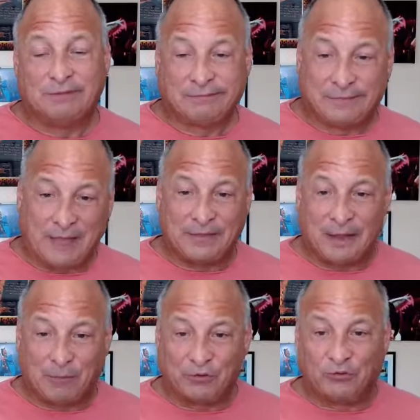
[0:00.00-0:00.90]
death
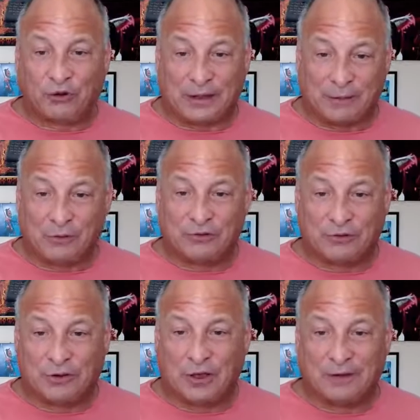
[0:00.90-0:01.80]
numbers trickling, which is
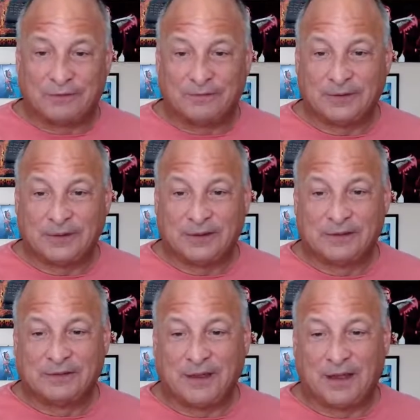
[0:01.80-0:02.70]
good.
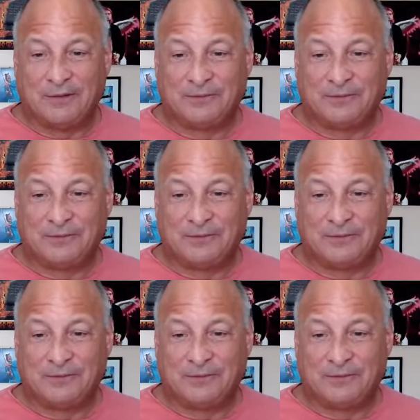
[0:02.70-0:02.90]
So,